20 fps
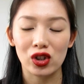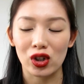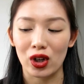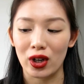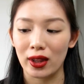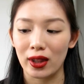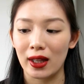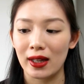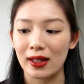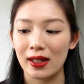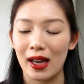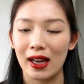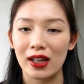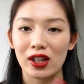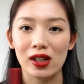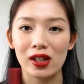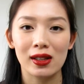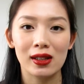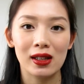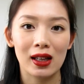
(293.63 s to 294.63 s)
during the day
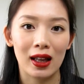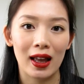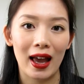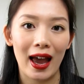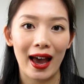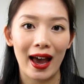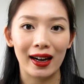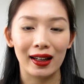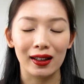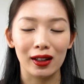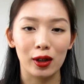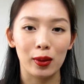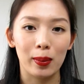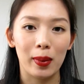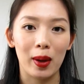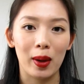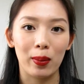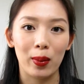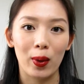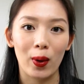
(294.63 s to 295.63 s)
just to add a little
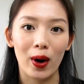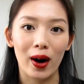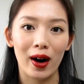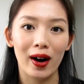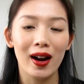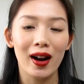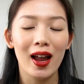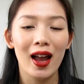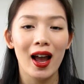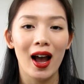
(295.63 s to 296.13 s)
bit more